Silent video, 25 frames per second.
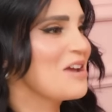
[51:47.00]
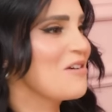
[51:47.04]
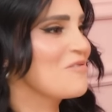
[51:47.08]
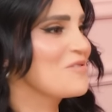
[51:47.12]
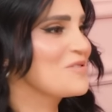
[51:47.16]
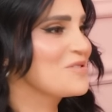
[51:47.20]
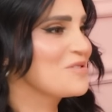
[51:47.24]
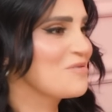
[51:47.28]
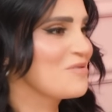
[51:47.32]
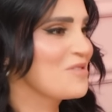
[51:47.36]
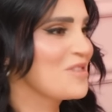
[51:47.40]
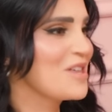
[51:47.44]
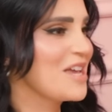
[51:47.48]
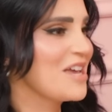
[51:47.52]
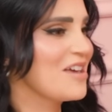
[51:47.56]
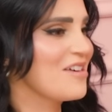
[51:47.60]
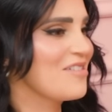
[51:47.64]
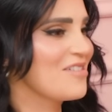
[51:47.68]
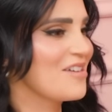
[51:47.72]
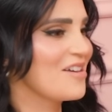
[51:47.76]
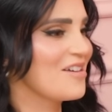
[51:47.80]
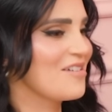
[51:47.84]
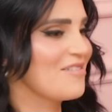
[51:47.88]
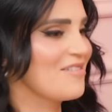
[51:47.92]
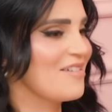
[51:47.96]
I also
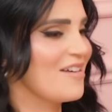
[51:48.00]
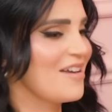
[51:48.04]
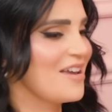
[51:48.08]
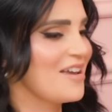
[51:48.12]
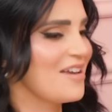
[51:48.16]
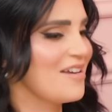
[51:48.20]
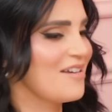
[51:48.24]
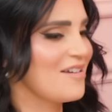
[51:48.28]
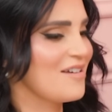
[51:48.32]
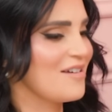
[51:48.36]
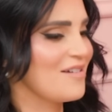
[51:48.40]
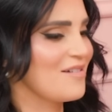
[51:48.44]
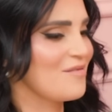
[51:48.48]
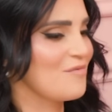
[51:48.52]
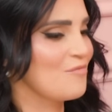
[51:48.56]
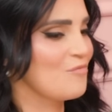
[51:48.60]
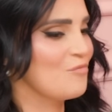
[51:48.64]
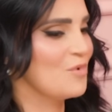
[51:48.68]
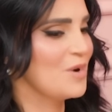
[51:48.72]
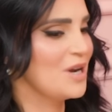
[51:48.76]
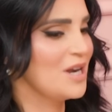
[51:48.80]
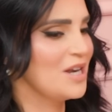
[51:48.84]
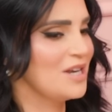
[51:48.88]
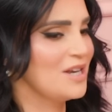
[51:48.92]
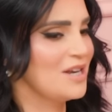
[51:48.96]
think that like
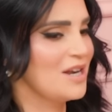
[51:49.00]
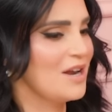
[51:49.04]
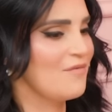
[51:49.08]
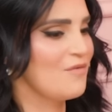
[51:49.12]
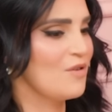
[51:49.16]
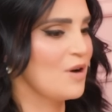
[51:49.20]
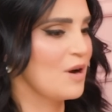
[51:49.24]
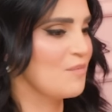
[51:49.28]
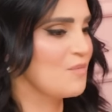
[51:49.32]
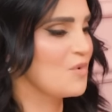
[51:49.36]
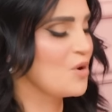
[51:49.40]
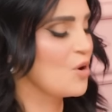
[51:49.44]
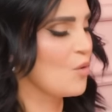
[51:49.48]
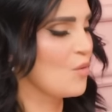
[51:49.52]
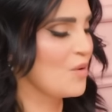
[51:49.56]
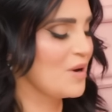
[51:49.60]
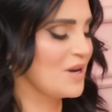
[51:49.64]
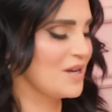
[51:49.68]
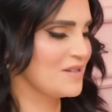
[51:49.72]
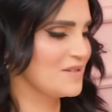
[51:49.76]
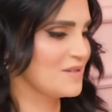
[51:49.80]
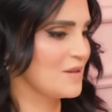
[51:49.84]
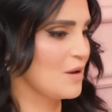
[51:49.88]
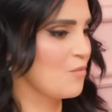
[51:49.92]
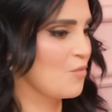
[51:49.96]
whenever I'm
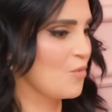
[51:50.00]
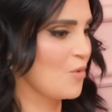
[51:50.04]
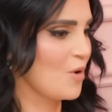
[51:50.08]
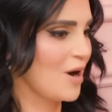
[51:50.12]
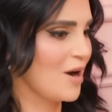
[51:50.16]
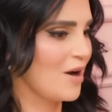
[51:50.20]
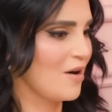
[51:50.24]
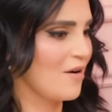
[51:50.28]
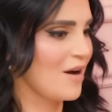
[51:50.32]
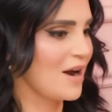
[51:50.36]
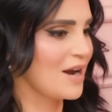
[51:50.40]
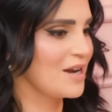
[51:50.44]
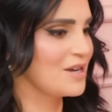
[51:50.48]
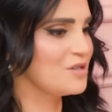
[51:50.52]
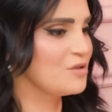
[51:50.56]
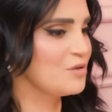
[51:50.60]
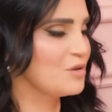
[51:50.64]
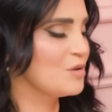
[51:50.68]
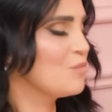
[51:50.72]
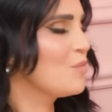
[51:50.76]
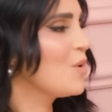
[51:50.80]
going somewhere, I do the